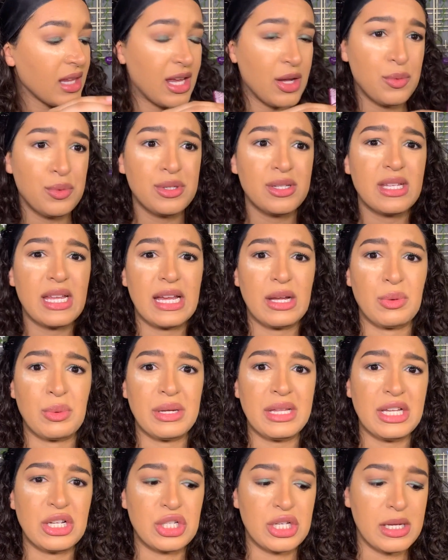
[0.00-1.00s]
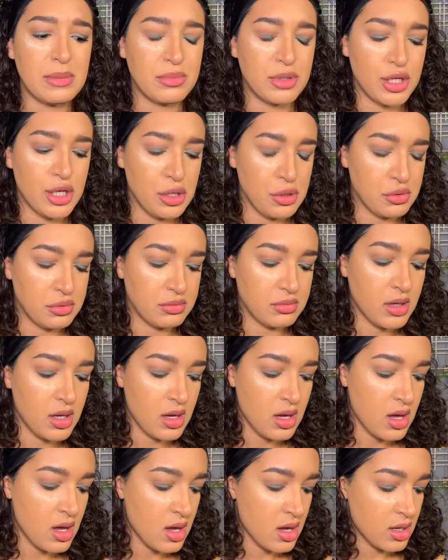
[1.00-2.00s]
It was like really cheap too.
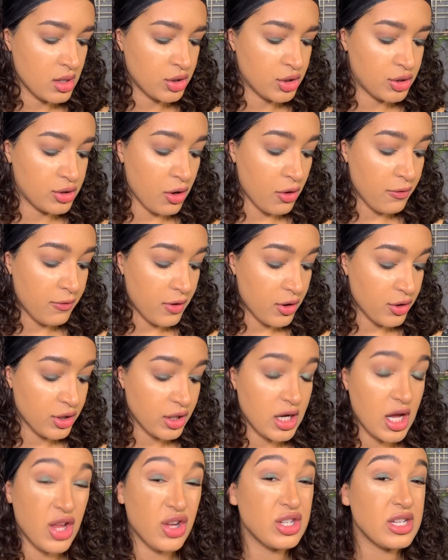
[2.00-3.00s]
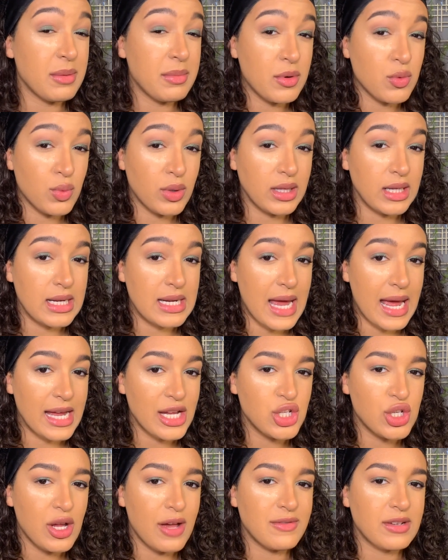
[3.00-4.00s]
So far the colors have been really
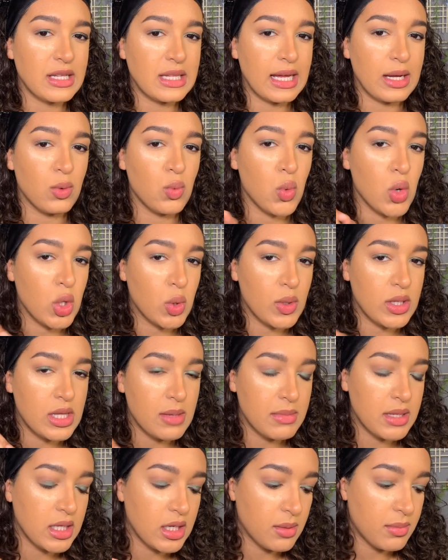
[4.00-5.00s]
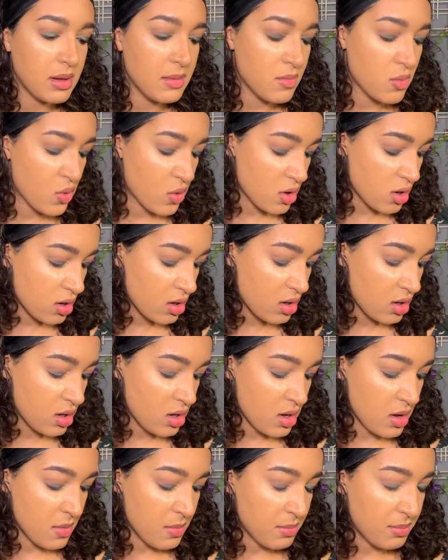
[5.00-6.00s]
nice. You have to like work with them a little bit more,
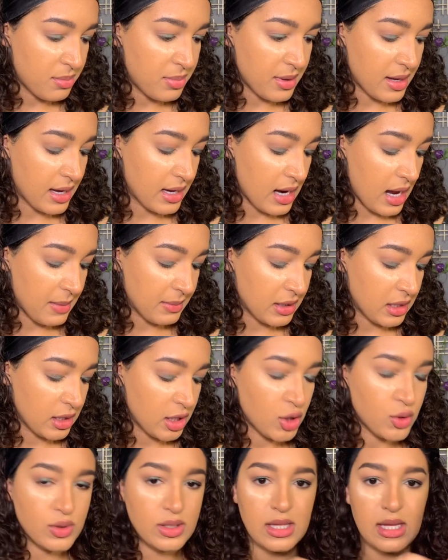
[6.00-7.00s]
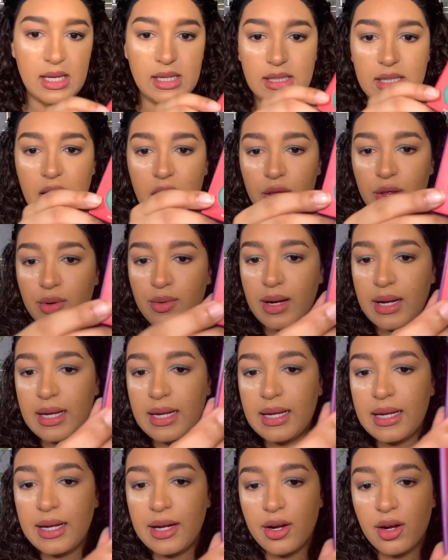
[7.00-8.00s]
but I'm gonna use this color right
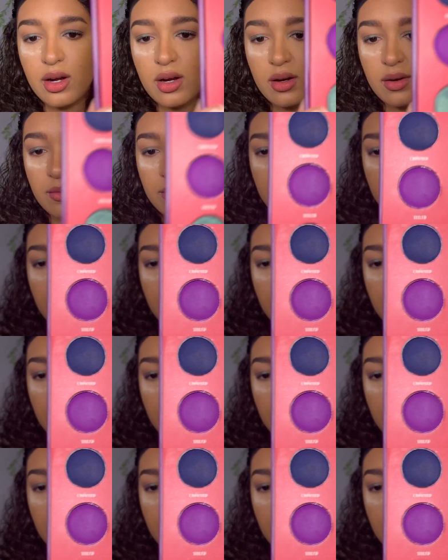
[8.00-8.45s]
here.